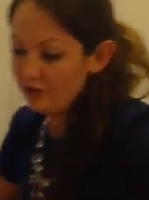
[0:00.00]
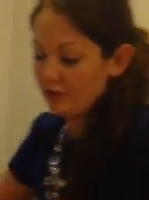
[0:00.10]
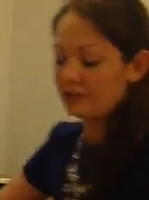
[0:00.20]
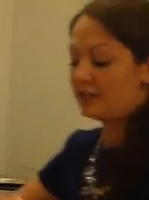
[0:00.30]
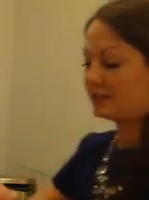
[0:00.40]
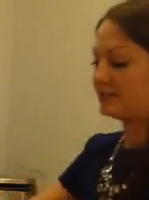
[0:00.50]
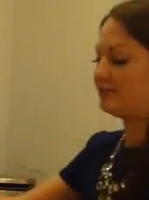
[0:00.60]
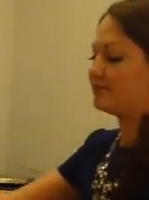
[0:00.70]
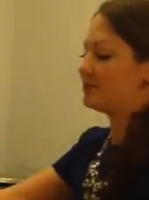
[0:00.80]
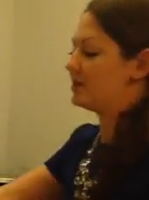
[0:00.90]
and tested
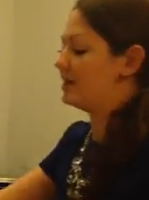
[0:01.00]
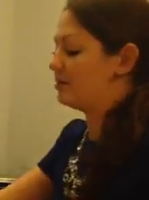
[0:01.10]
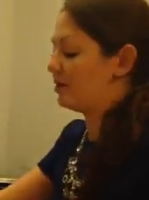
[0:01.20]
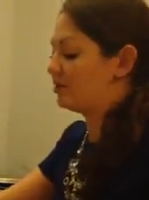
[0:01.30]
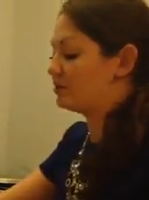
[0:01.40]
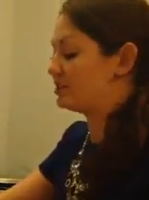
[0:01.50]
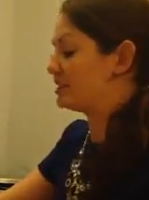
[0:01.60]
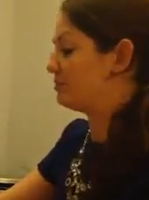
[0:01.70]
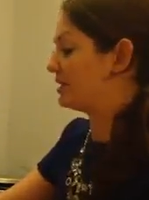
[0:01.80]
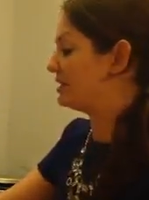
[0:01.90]
for
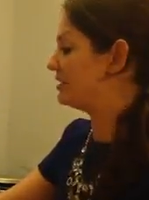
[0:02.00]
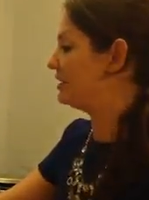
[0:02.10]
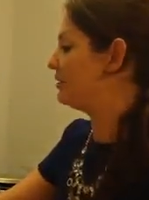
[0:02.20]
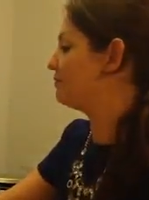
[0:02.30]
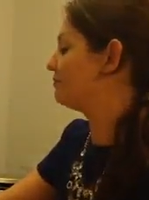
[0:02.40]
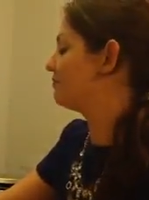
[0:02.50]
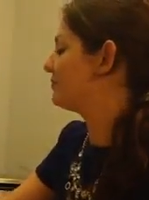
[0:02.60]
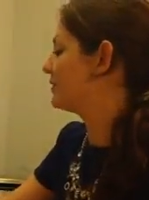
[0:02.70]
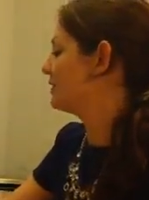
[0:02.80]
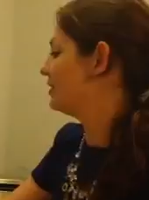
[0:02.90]
antibiotic-resistant bacteria.
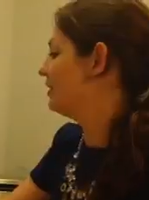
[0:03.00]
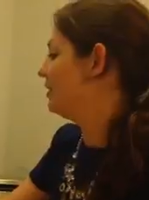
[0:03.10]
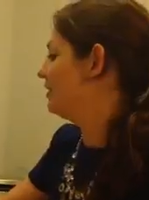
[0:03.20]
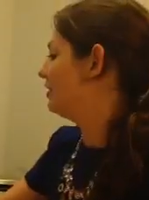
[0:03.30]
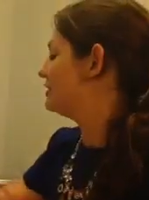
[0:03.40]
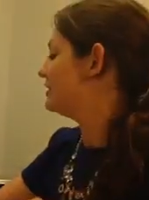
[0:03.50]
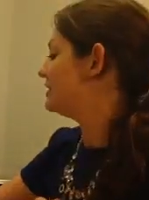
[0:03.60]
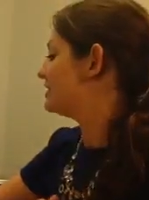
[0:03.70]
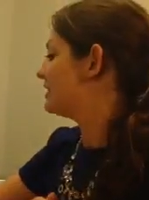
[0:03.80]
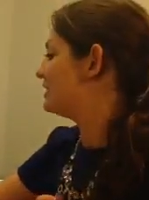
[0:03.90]

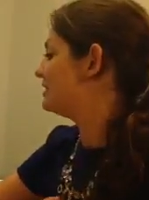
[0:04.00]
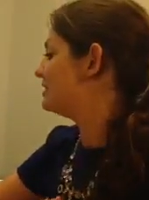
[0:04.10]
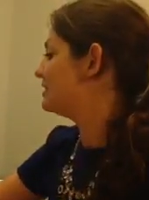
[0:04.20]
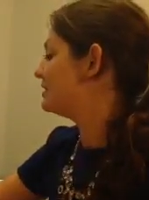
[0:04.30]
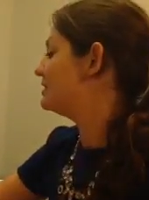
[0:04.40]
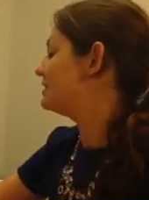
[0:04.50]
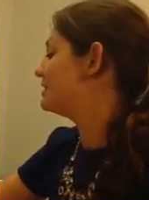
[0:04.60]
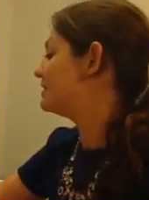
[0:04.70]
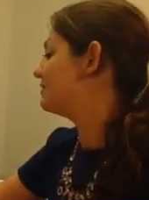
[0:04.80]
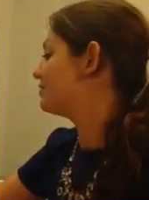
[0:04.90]

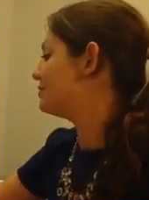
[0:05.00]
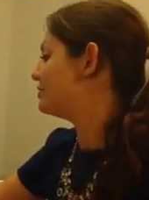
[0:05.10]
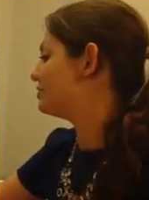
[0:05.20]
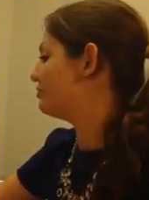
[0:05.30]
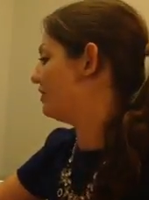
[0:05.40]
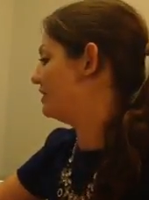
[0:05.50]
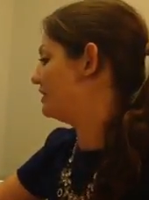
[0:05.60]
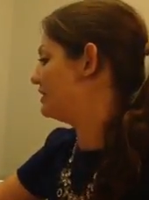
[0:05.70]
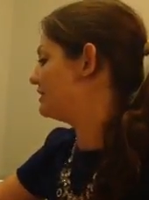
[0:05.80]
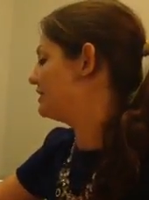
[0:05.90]
Synthesis of the research
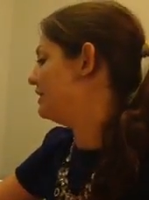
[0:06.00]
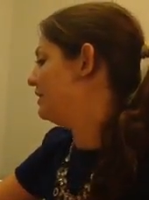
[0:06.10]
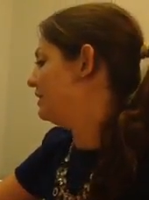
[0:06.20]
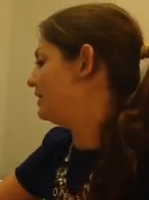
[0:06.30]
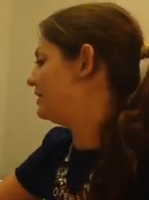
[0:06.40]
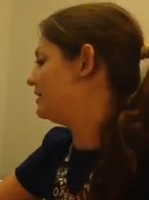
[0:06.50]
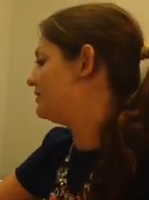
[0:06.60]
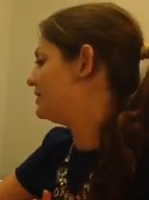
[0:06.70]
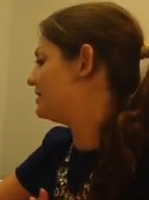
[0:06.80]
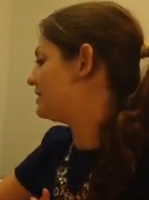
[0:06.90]
findings. Each of
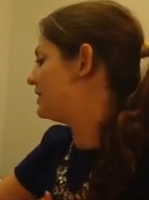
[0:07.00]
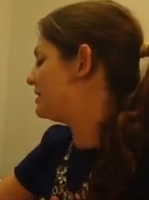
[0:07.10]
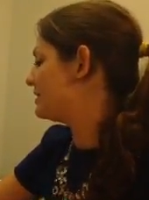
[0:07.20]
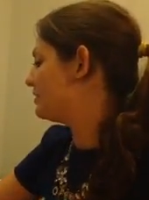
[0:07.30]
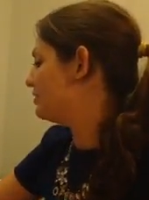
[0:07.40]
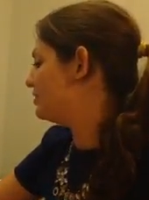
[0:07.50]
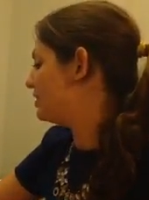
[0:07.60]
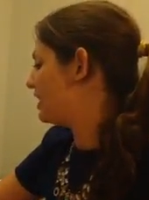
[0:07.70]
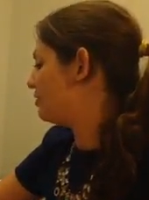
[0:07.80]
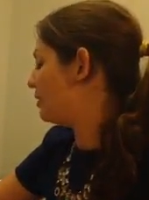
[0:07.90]
these studies included
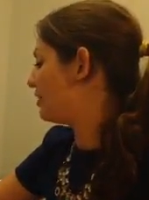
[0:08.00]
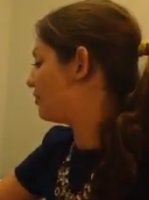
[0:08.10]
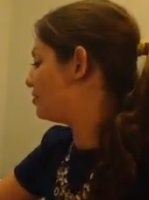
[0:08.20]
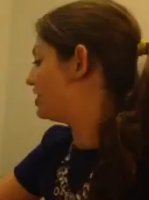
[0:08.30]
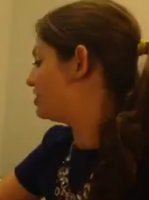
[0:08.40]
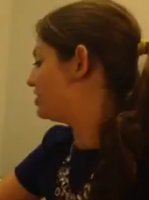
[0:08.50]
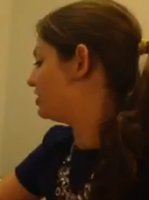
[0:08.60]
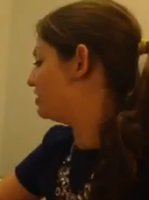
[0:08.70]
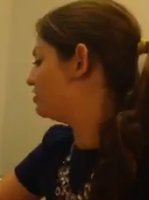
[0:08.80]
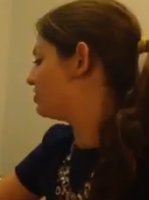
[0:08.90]
antibiotic
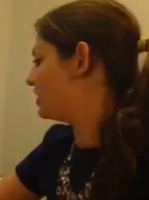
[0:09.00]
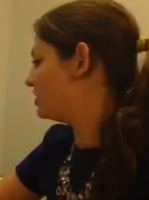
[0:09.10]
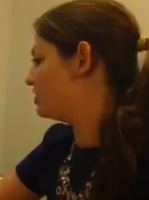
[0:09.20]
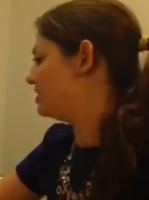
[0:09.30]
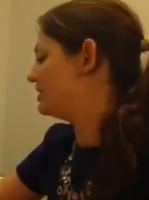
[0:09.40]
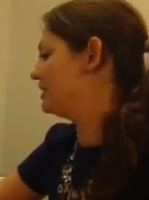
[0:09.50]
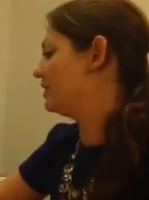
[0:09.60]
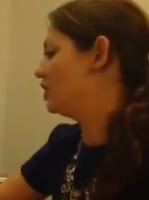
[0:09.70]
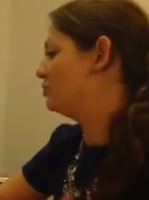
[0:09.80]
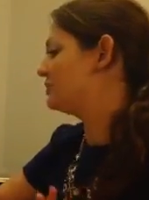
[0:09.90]
rotation strategies in the
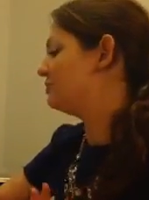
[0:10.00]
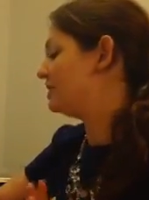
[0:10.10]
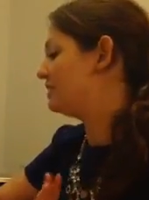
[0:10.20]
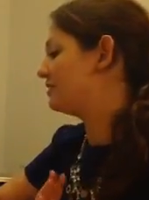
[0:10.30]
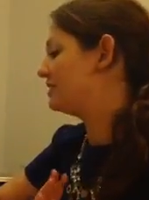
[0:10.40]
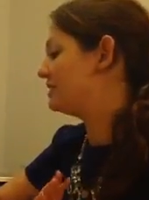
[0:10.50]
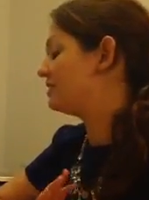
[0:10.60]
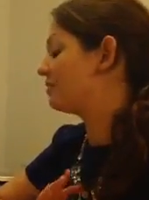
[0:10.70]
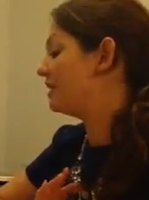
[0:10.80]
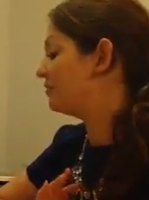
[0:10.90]
hopes of decreasing
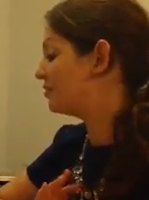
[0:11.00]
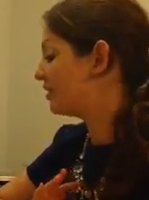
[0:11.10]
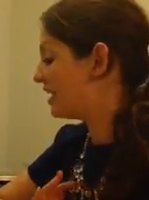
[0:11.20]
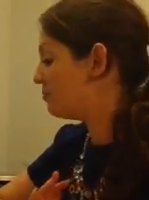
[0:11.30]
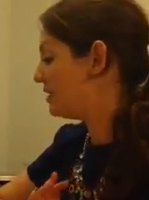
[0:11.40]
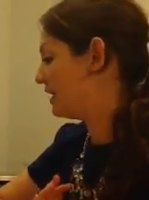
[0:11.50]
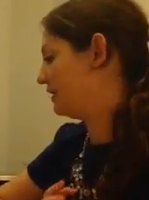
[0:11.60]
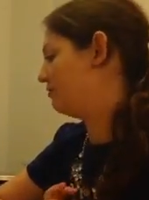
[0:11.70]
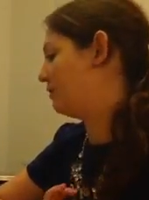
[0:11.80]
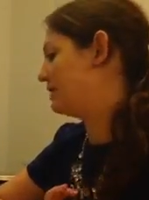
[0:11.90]
the rate of
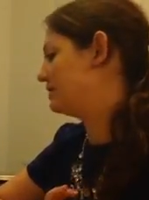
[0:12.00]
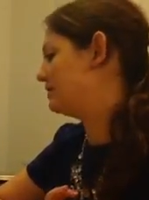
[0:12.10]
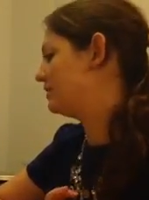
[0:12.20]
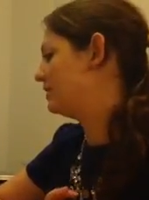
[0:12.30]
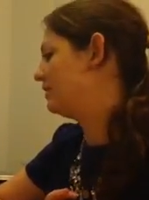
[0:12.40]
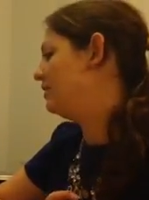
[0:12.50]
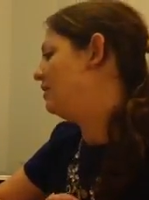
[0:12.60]
gram-negative bacteria.